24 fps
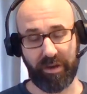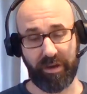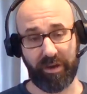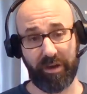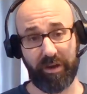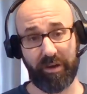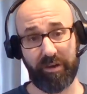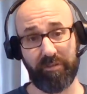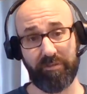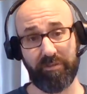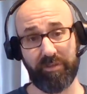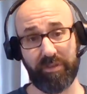
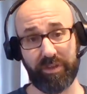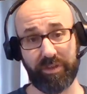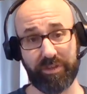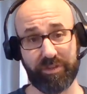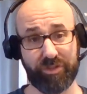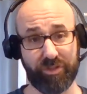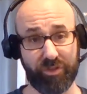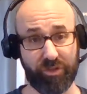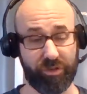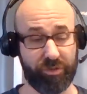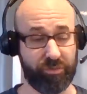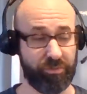of the
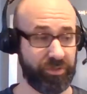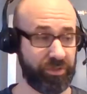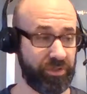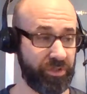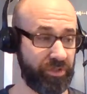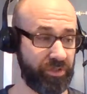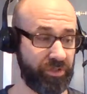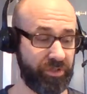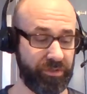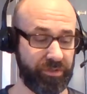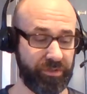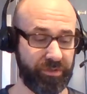
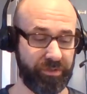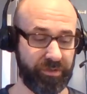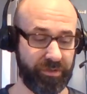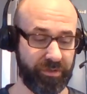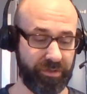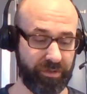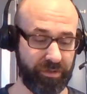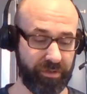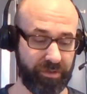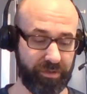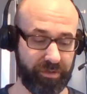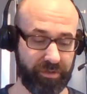circumcision.
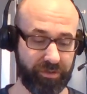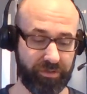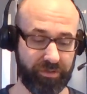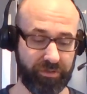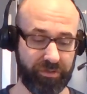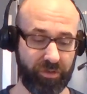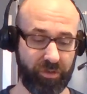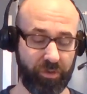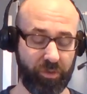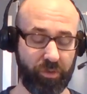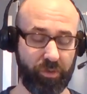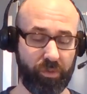
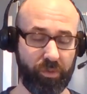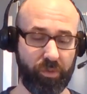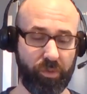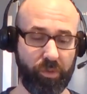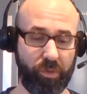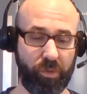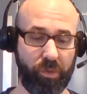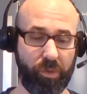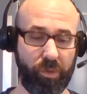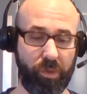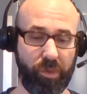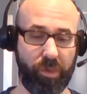So
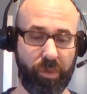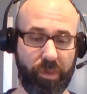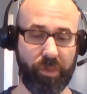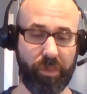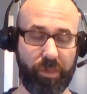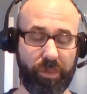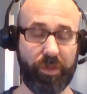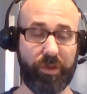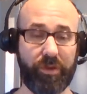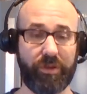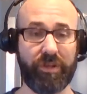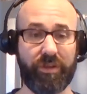
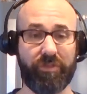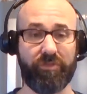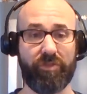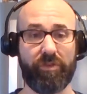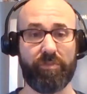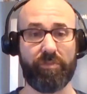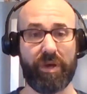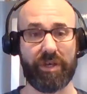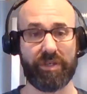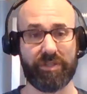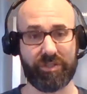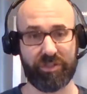they're different
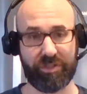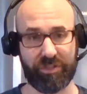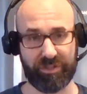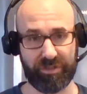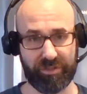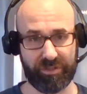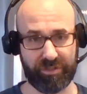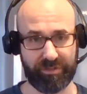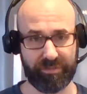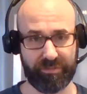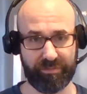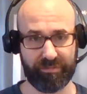
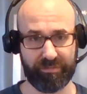messages.